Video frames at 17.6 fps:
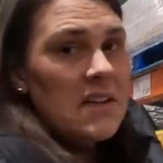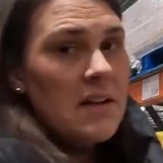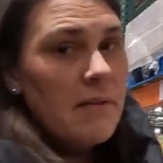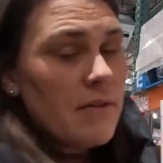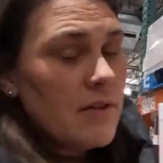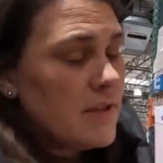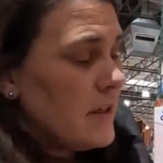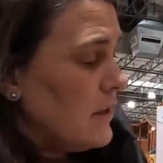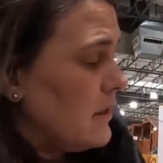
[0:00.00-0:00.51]

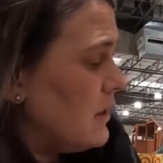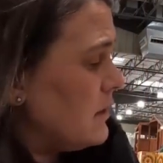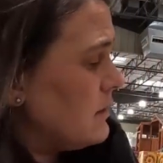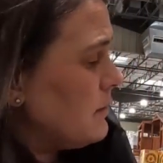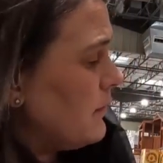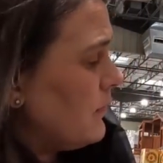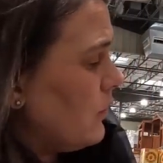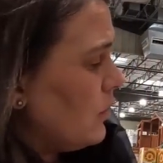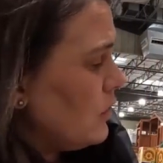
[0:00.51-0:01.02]
Never seen these
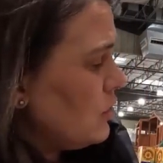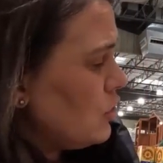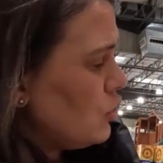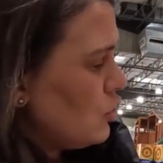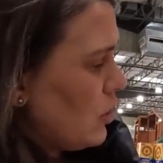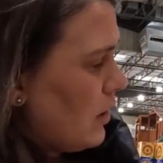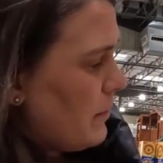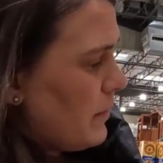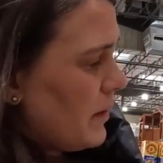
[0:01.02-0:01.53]
before.
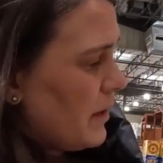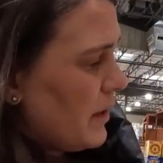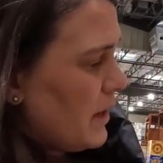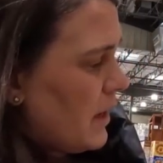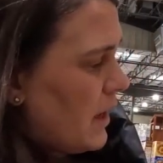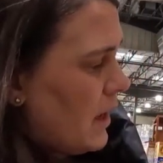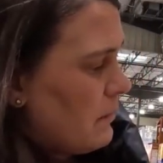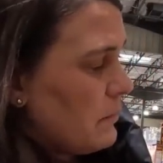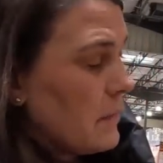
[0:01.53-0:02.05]

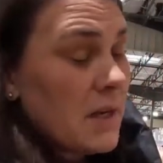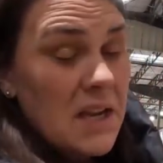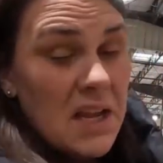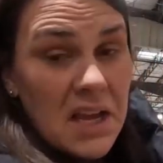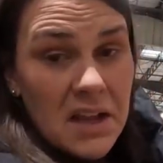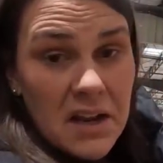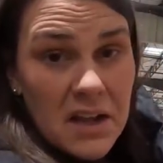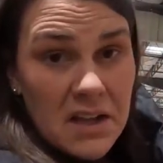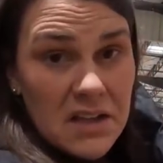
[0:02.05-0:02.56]
Strawberry and
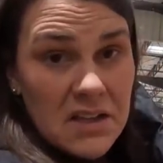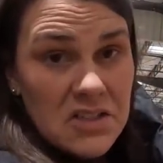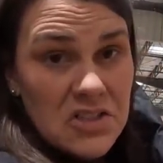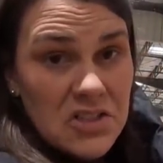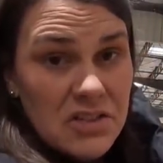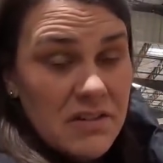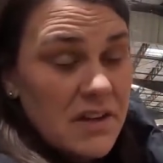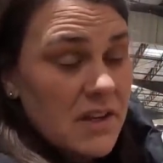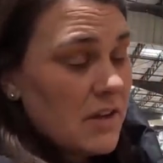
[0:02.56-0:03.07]
banana
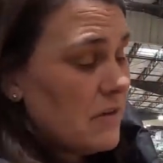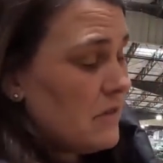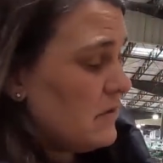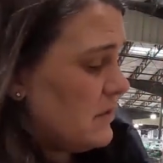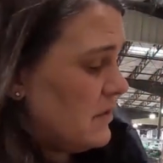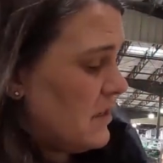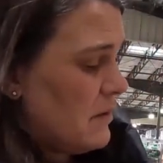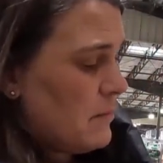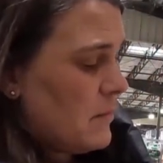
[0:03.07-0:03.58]

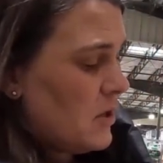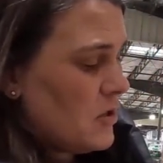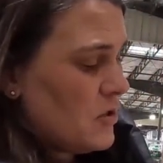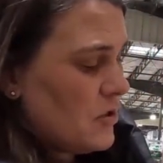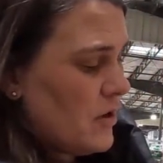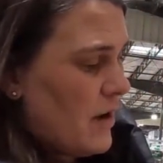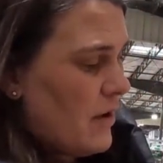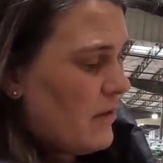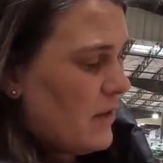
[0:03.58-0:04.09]
Cheerios. I'm not
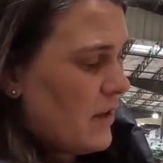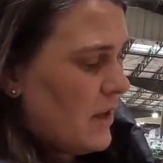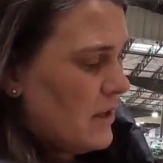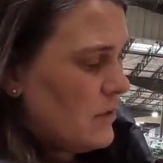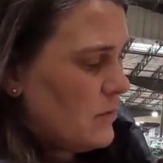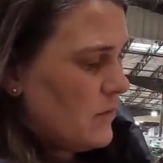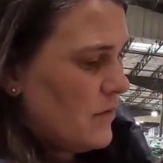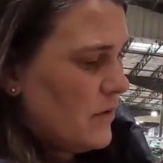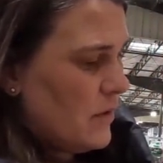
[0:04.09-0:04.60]
sure how the
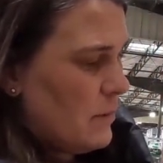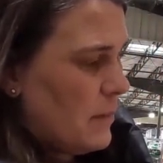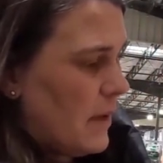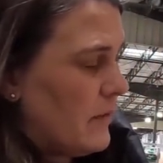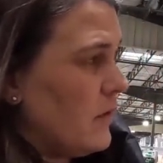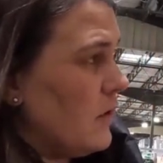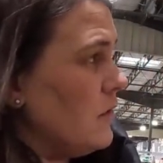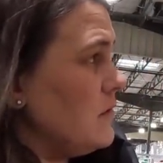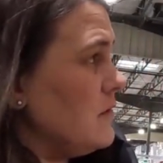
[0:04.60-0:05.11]
kids would feel
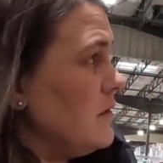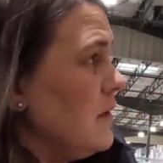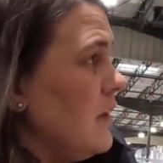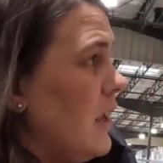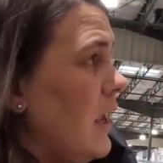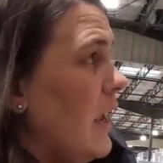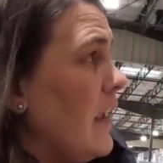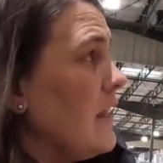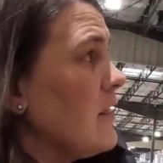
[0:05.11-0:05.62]
about those.
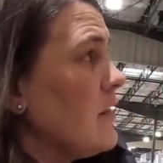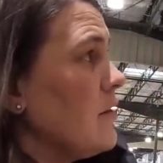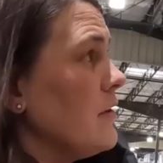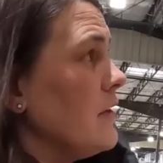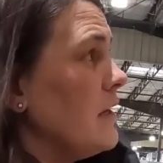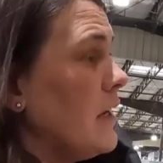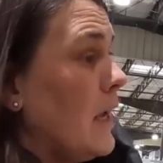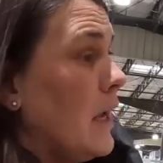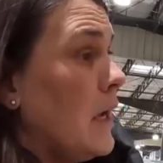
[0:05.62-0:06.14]

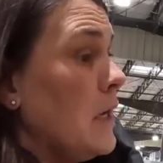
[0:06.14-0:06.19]
$8.39.